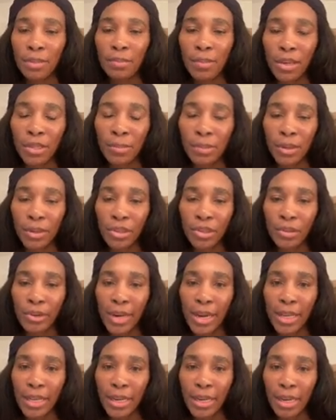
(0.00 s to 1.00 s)
My
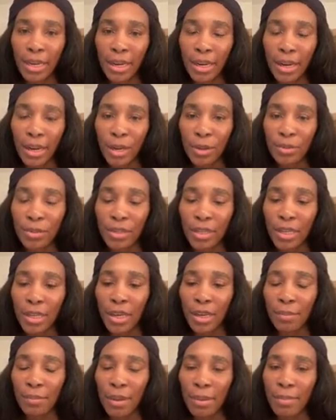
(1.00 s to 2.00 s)
spirituality helps to
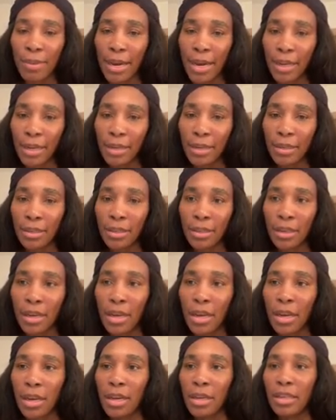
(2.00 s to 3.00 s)
keep me balanced.
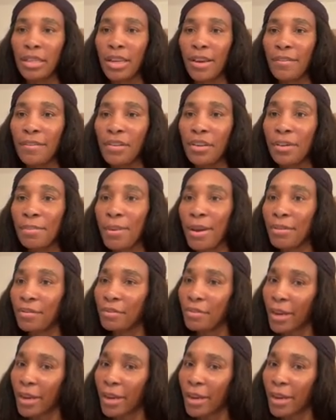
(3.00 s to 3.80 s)
Definitely my